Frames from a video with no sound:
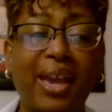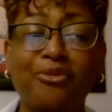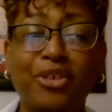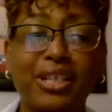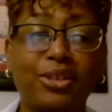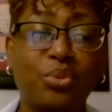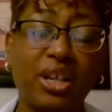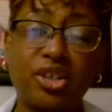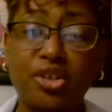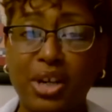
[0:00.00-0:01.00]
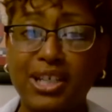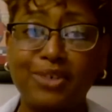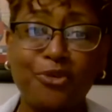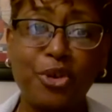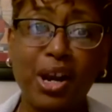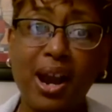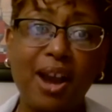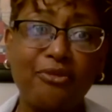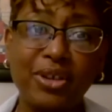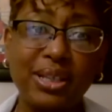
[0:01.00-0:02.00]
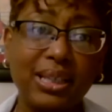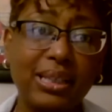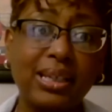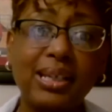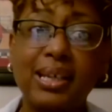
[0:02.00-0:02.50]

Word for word: pay for his registration for a conference.